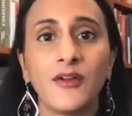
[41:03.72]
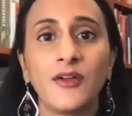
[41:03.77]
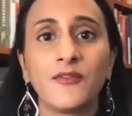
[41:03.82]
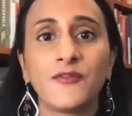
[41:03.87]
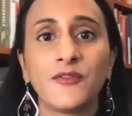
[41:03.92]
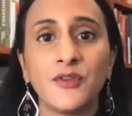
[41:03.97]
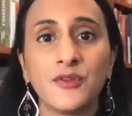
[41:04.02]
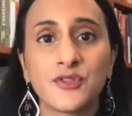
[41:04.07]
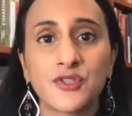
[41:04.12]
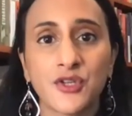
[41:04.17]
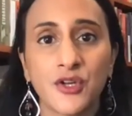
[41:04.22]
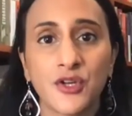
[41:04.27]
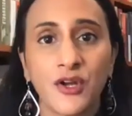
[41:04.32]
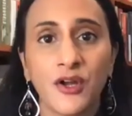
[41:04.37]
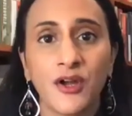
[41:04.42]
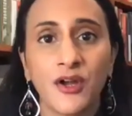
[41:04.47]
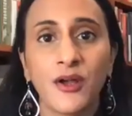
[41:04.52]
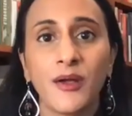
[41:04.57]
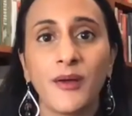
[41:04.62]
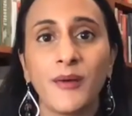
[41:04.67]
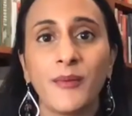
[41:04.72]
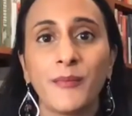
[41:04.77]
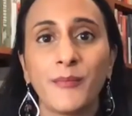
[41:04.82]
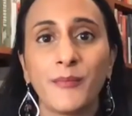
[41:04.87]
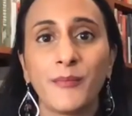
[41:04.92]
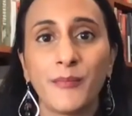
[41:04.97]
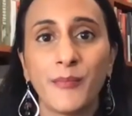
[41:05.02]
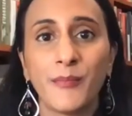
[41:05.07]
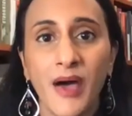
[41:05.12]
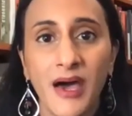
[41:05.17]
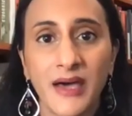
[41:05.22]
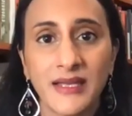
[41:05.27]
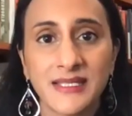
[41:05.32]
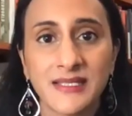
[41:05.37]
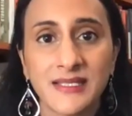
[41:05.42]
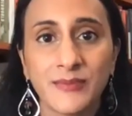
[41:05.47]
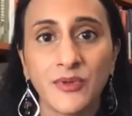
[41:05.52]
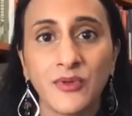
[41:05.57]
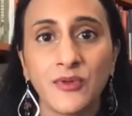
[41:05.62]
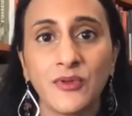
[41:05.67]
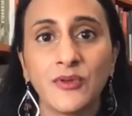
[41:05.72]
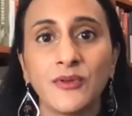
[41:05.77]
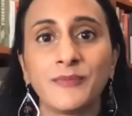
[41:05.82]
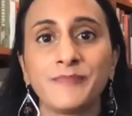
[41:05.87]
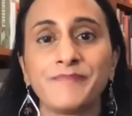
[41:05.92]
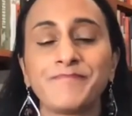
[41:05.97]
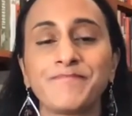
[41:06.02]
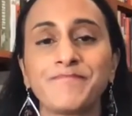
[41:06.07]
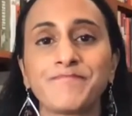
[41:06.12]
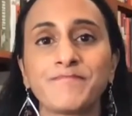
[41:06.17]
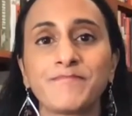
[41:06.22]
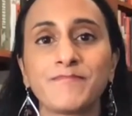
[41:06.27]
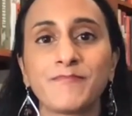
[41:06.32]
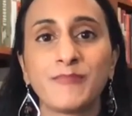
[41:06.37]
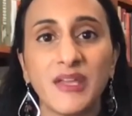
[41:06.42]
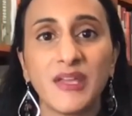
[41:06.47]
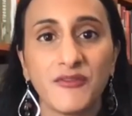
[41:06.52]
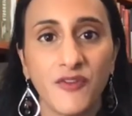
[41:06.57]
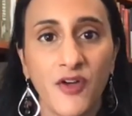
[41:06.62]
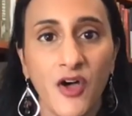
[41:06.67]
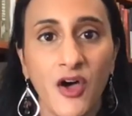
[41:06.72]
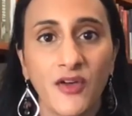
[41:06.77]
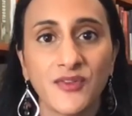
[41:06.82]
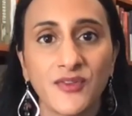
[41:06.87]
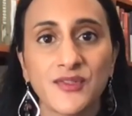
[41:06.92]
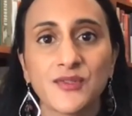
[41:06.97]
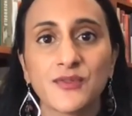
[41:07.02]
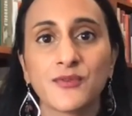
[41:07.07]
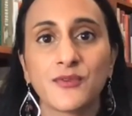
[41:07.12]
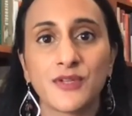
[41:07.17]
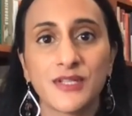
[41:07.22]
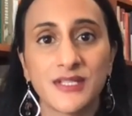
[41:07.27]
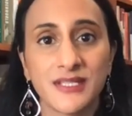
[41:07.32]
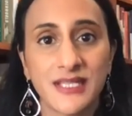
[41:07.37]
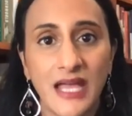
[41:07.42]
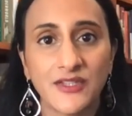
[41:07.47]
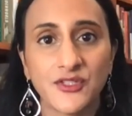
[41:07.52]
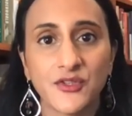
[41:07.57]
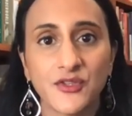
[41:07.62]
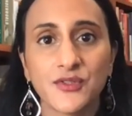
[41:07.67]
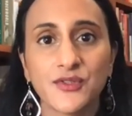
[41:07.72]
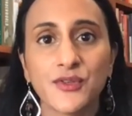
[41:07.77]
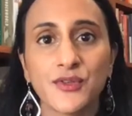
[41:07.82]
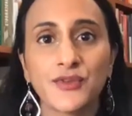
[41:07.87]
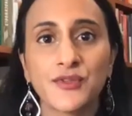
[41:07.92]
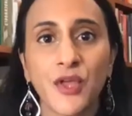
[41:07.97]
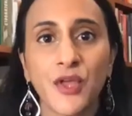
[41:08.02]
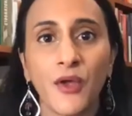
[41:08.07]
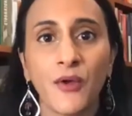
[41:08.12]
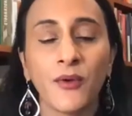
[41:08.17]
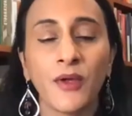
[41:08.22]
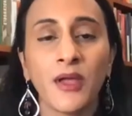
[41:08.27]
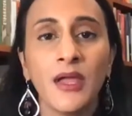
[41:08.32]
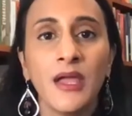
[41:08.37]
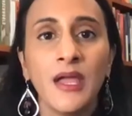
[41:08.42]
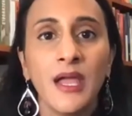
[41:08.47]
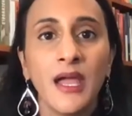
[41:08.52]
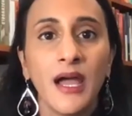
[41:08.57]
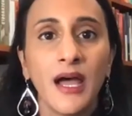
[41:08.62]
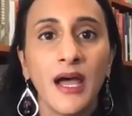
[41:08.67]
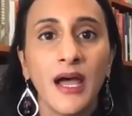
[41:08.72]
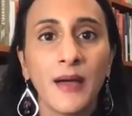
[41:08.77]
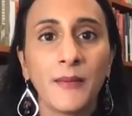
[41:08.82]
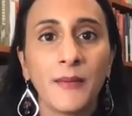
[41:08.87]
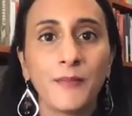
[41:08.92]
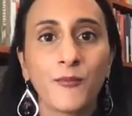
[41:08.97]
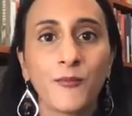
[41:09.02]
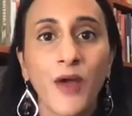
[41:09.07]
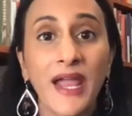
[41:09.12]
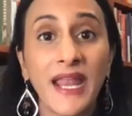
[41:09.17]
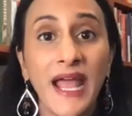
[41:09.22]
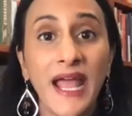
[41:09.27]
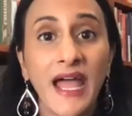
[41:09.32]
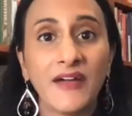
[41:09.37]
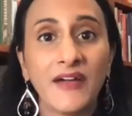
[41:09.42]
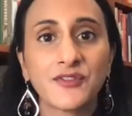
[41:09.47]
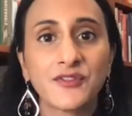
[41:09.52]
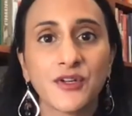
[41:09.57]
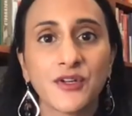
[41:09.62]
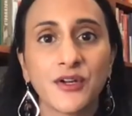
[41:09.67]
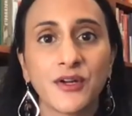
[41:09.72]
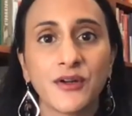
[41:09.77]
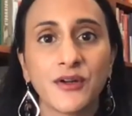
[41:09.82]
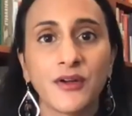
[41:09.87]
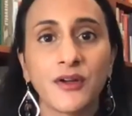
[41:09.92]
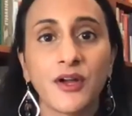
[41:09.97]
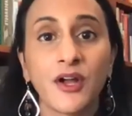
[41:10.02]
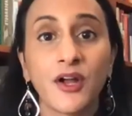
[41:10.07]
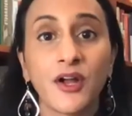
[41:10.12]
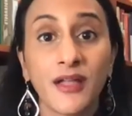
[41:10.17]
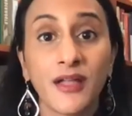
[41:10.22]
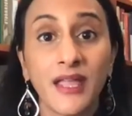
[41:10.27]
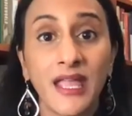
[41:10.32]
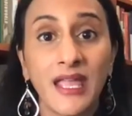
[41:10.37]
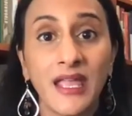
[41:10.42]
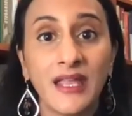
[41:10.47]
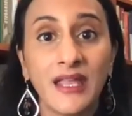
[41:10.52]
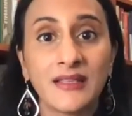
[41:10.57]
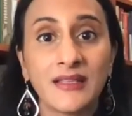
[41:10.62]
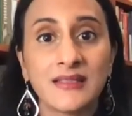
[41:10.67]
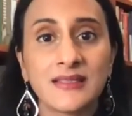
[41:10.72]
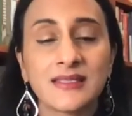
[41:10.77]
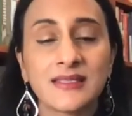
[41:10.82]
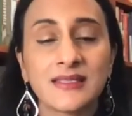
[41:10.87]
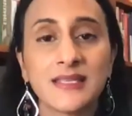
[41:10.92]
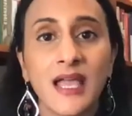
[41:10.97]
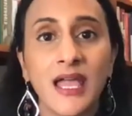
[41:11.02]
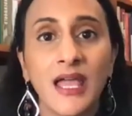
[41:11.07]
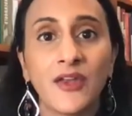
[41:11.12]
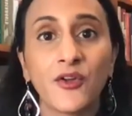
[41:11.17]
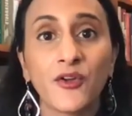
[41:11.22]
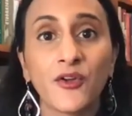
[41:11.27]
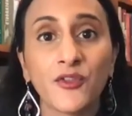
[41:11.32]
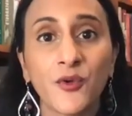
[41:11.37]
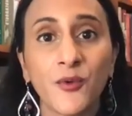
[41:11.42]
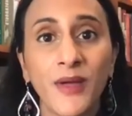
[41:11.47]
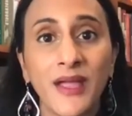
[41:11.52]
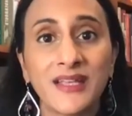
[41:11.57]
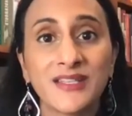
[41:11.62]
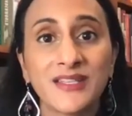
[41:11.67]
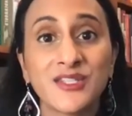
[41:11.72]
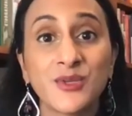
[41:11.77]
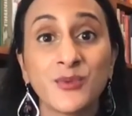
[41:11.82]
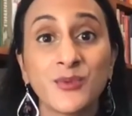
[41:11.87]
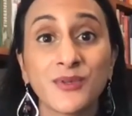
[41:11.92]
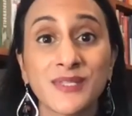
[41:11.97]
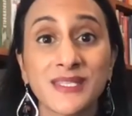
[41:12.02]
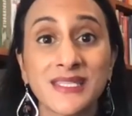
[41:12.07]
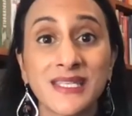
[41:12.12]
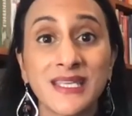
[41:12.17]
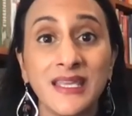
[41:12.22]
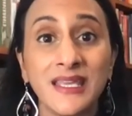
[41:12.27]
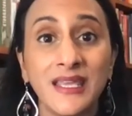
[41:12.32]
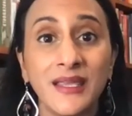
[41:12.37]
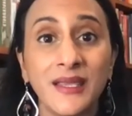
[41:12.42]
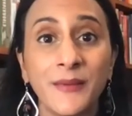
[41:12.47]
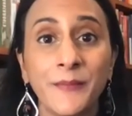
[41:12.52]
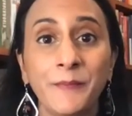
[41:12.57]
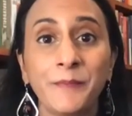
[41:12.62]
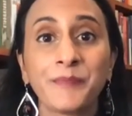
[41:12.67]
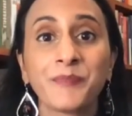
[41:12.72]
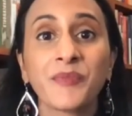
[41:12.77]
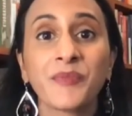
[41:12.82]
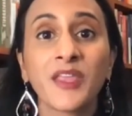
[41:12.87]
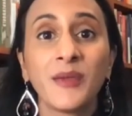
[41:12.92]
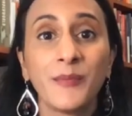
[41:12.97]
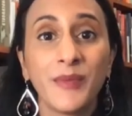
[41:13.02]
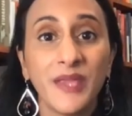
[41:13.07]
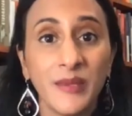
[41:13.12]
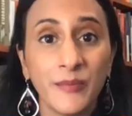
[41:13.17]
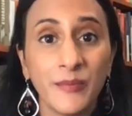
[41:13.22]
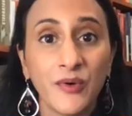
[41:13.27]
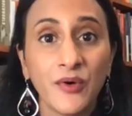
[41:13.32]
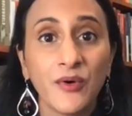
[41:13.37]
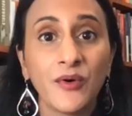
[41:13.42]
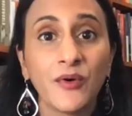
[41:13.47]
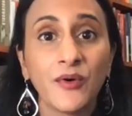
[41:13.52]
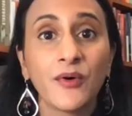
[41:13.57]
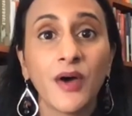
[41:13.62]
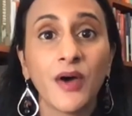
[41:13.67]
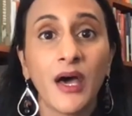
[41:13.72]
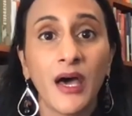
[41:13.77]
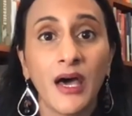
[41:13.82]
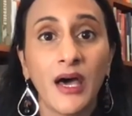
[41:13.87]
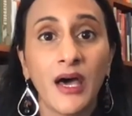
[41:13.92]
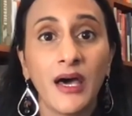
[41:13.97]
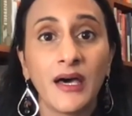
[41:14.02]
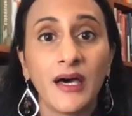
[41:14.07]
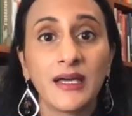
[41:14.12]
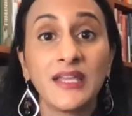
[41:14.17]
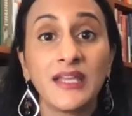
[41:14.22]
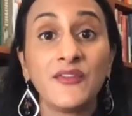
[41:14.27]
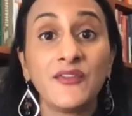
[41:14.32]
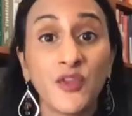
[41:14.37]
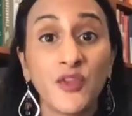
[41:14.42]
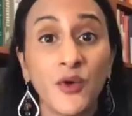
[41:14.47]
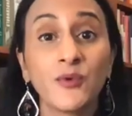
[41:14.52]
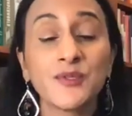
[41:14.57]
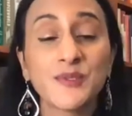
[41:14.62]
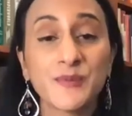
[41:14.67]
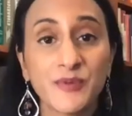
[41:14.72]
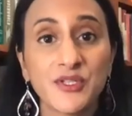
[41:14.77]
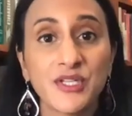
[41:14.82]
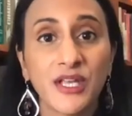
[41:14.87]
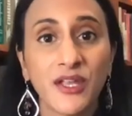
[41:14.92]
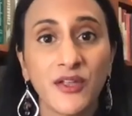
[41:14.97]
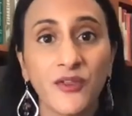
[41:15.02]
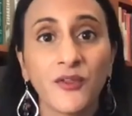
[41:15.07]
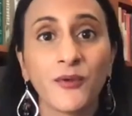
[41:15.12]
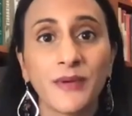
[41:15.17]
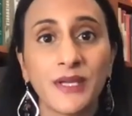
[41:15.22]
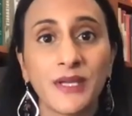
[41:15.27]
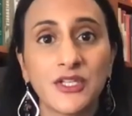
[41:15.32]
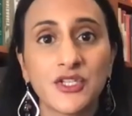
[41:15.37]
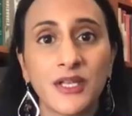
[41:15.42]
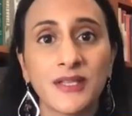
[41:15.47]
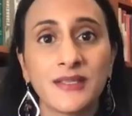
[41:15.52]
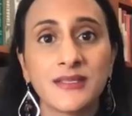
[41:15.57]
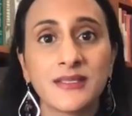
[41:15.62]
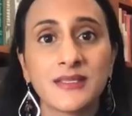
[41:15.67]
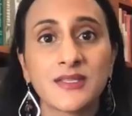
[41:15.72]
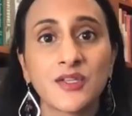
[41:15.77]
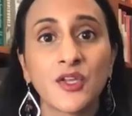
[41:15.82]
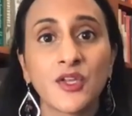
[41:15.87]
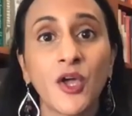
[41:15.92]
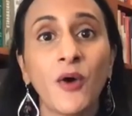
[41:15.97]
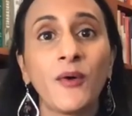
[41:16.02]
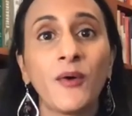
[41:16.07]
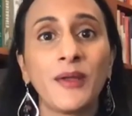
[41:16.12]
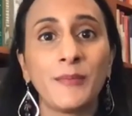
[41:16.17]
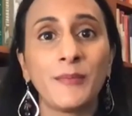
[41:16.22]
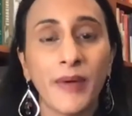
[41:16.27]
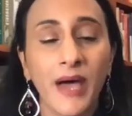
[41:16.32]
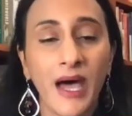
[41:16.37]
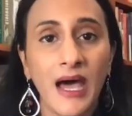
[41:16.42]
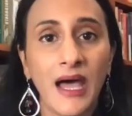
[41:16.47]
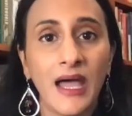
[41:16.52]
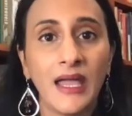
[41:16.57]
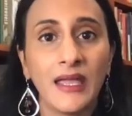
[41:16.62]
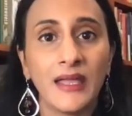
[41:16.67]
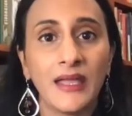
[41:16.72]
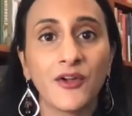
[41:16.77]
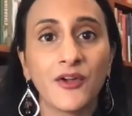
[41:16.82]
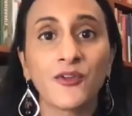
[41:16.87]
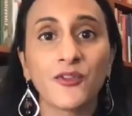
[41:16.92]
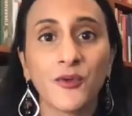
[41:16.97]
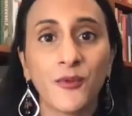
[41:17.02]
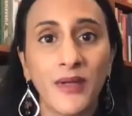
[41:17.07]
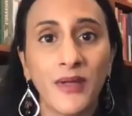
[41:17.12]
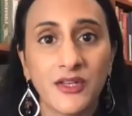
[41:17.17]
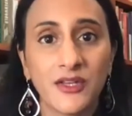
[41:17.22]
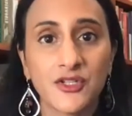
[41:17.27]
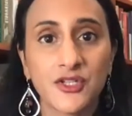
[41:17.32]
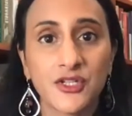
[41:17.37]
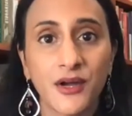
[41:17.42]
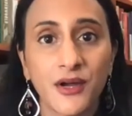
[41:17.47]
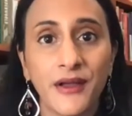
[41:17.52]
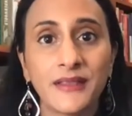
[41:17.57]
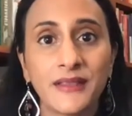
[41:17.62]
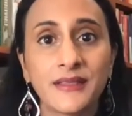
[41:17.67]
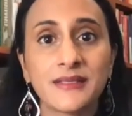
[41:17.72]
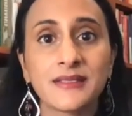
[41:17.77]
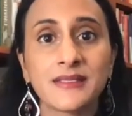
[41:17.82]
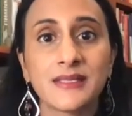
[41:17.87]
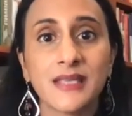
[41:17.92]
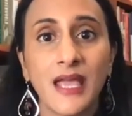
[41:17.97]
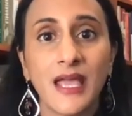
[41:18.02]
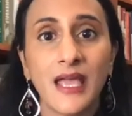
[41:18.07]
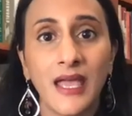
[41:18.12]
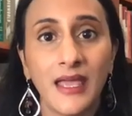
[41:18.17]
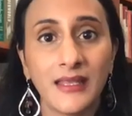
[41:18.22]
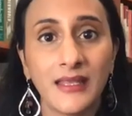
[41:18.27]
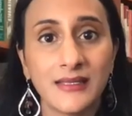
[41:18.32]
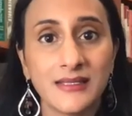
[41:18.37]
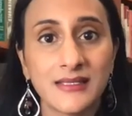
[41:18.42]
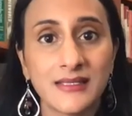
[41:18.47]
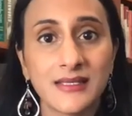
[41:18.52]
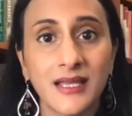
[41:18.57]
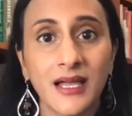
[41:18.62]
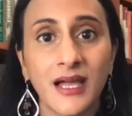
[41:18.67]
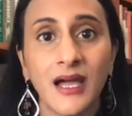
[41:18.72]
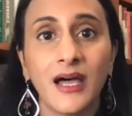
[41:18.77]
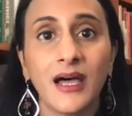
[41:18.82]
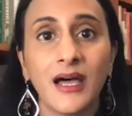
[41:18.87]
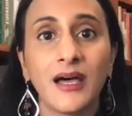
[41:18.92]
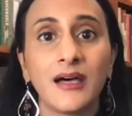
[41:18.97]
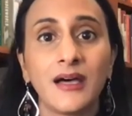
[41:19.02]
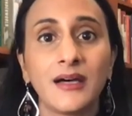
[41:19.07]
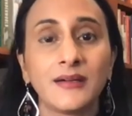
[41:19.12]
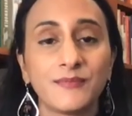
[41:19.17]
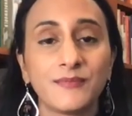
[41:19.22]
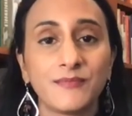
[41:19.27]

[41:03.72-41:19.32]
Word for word: future possible pitfalls or disasters. So um, right after hurricanes and earthquakes, you will see people uh, in those particular regions go and buy earthquake insurance and uh,